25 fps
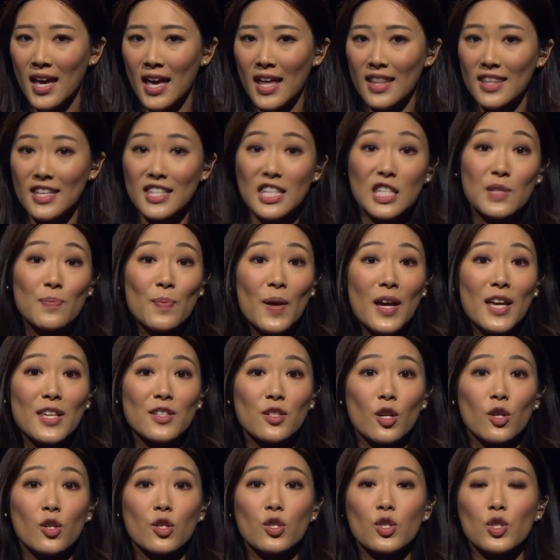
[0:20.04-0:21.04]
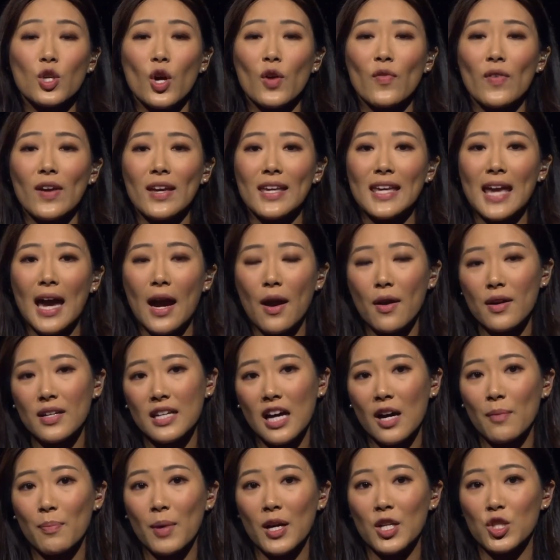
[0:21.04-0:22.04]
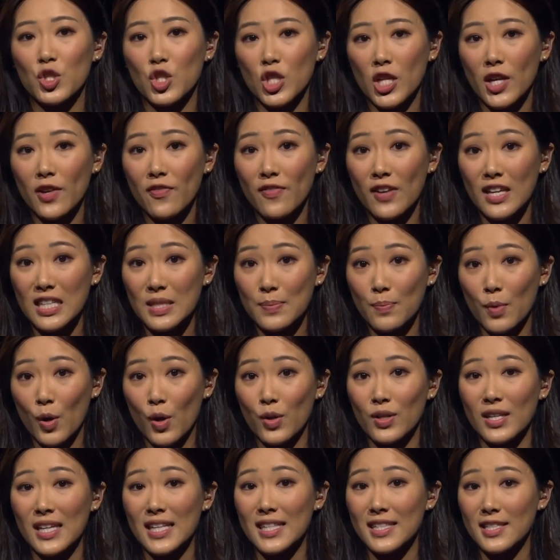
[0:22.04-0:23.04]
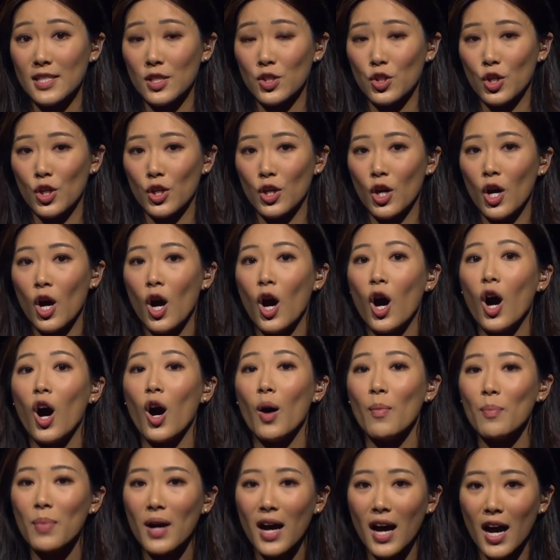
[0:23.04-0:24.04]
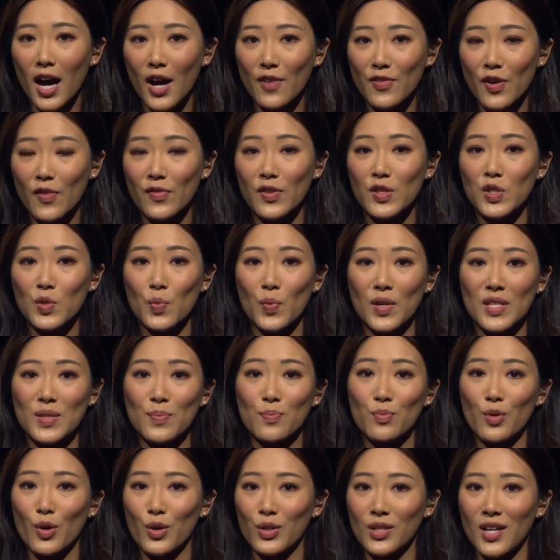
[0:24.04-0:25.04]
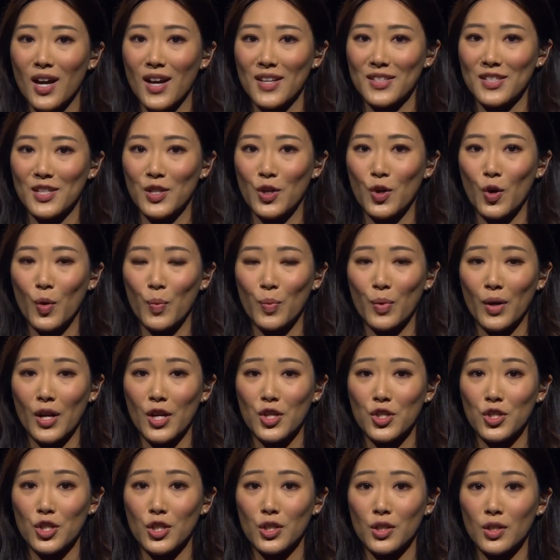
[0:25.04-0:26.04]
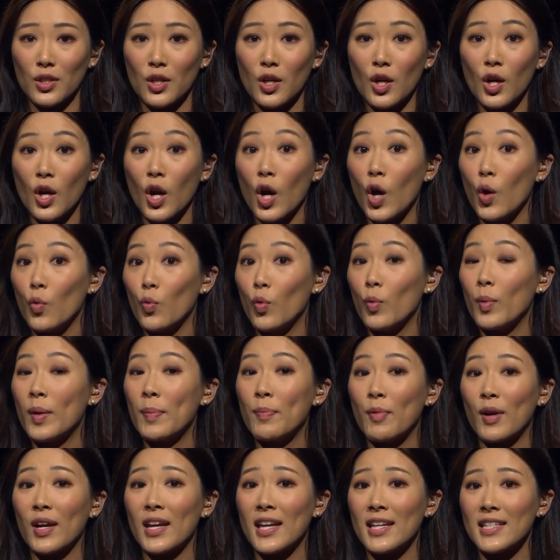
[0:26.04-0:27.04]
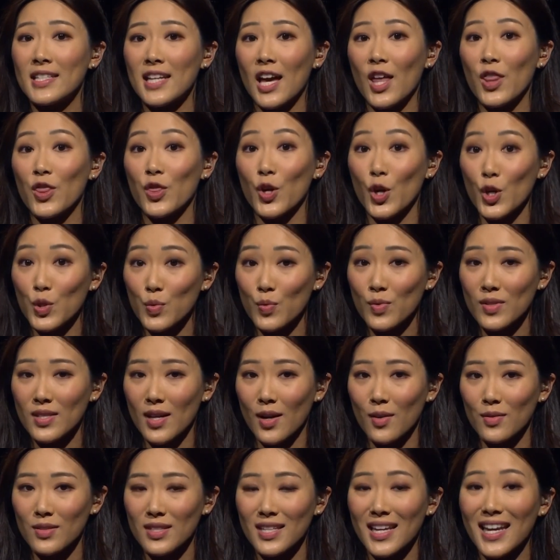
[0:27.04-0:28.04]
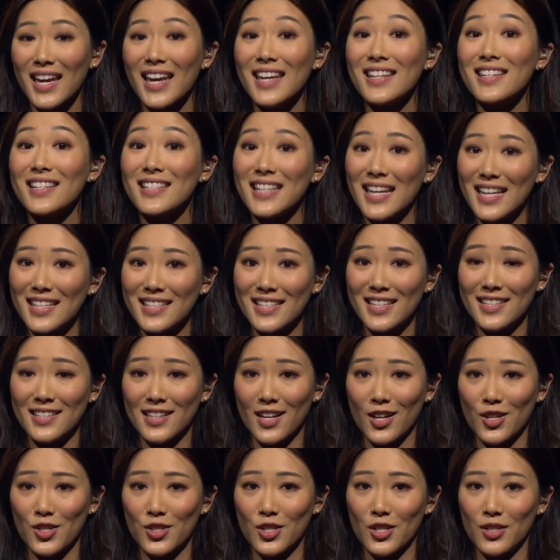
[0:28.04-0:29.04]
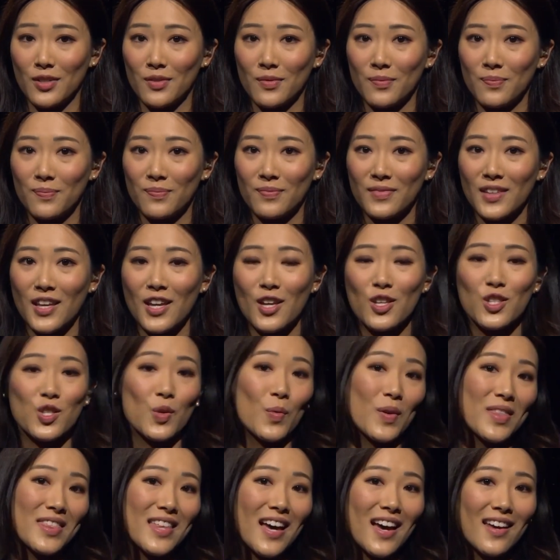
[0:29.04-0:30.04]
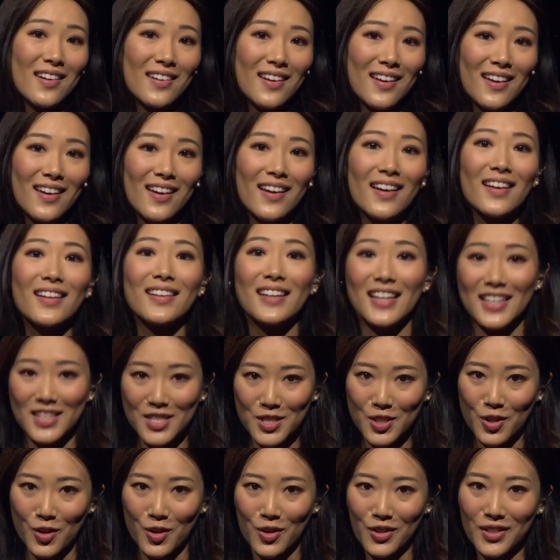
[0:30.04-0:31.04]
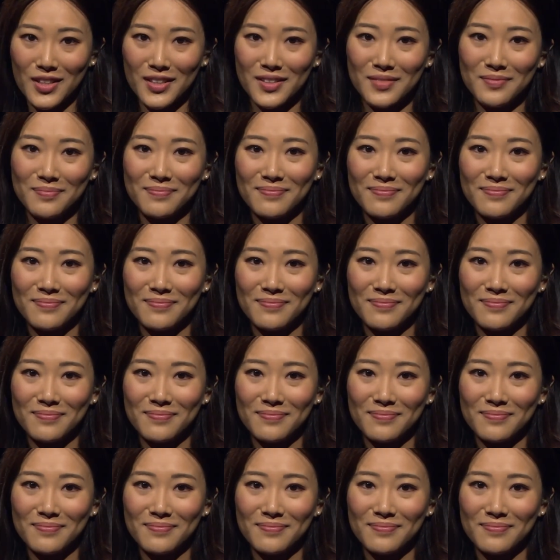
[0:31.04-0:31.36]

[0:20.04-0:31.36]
This is based on a survey carried out by gfs.bern Institute on behalf of the Swiss Broadcasting Corporation. We'll be breaking down those results in today's discussion. So with that, let's talk.